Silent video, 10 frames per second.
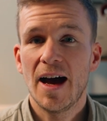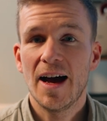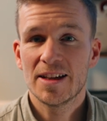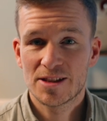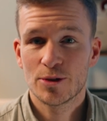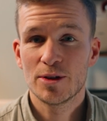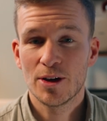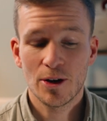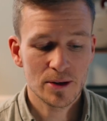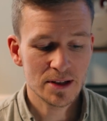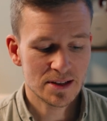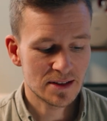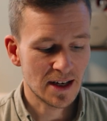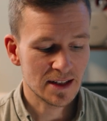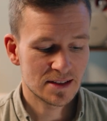And so you notice
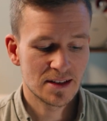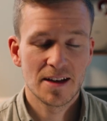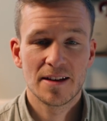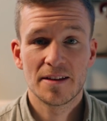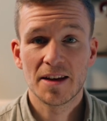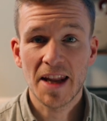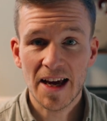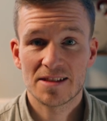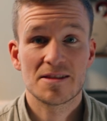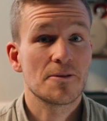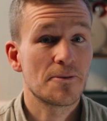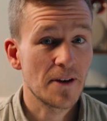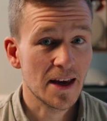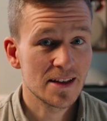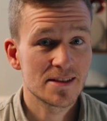that the next
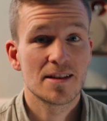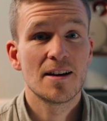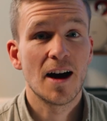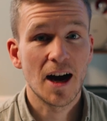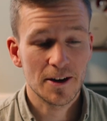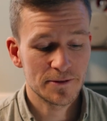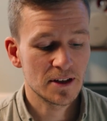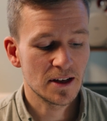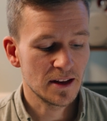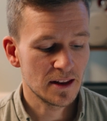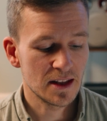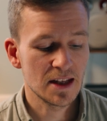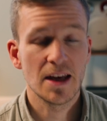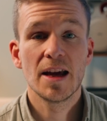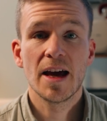phase after
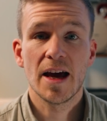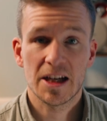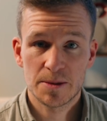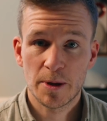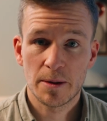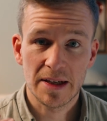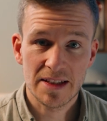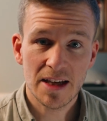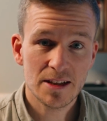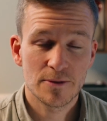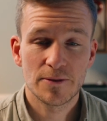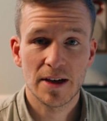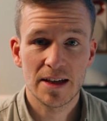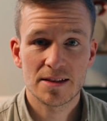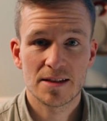the experimentation
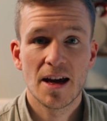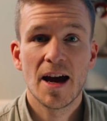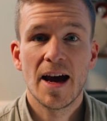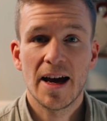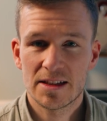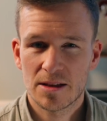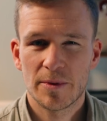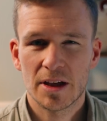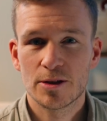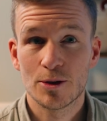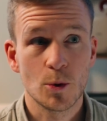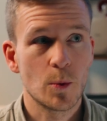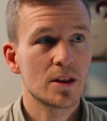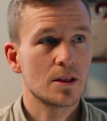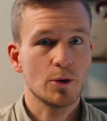phase has something to do
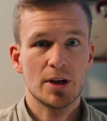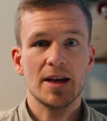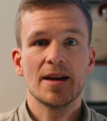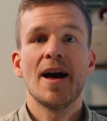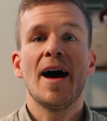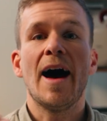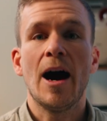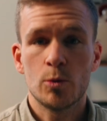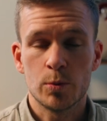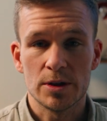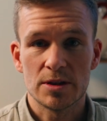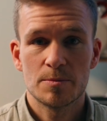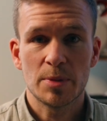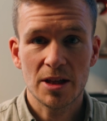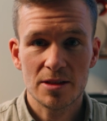with looking outwards,
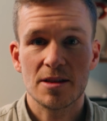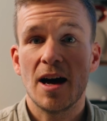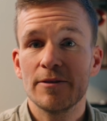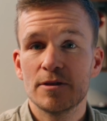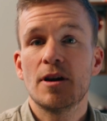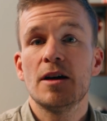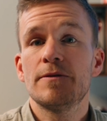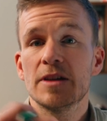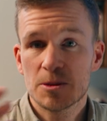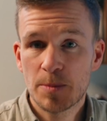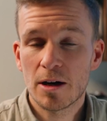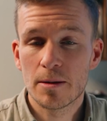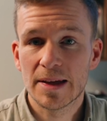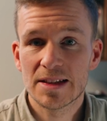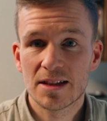because after I've
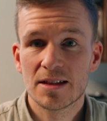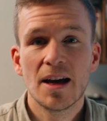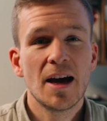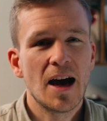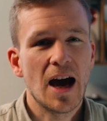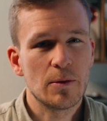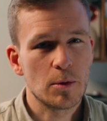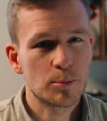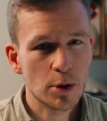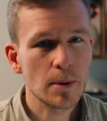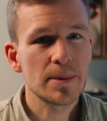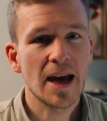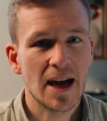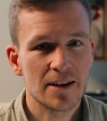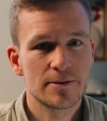experimented, I will probably
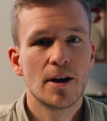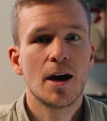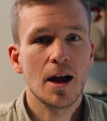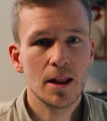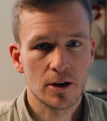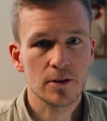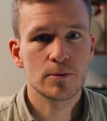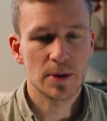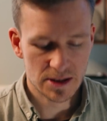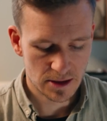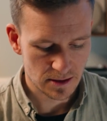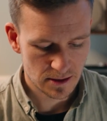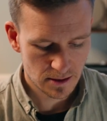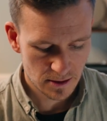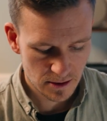have a lot of
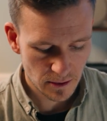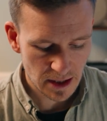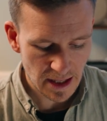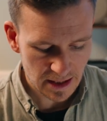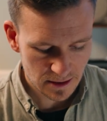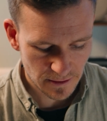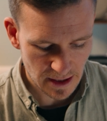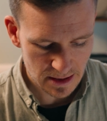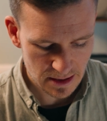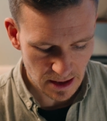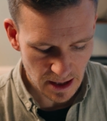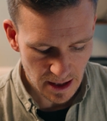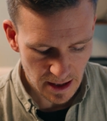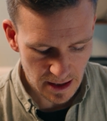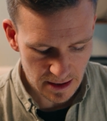questions. So the next phase
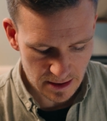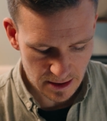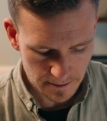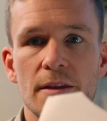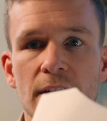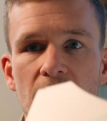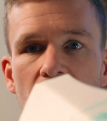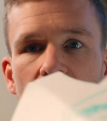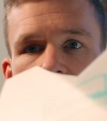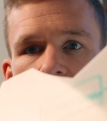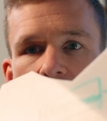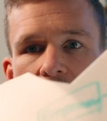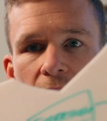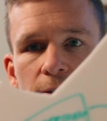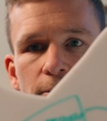is the
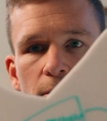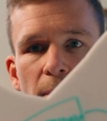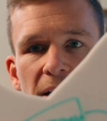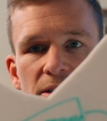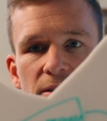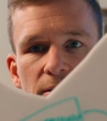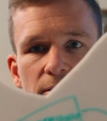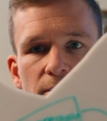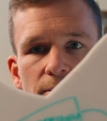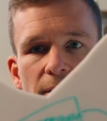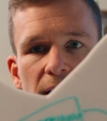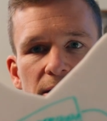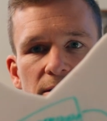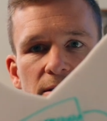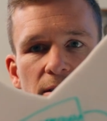information
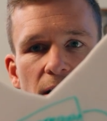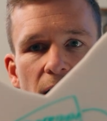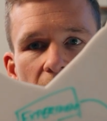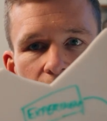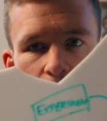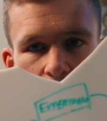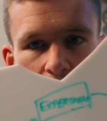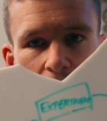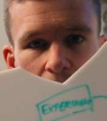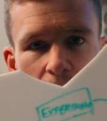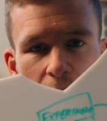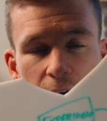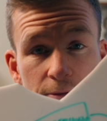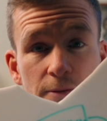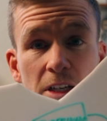phase. After
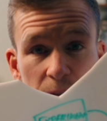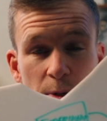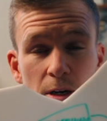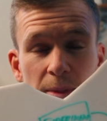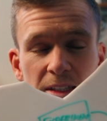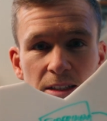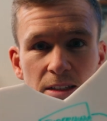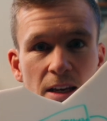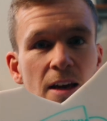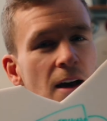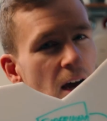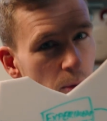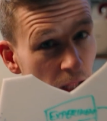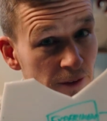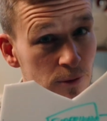I've experimented, I
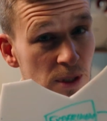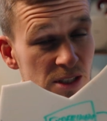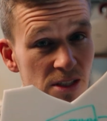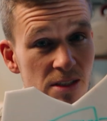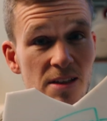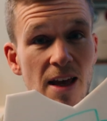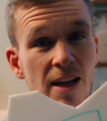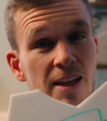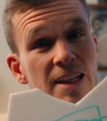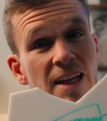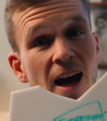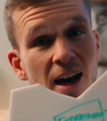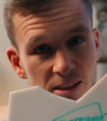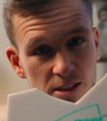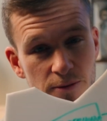will have questions and I need
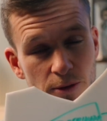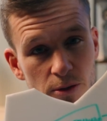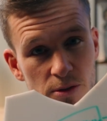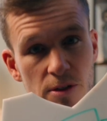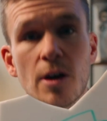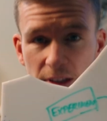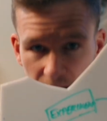answers for those.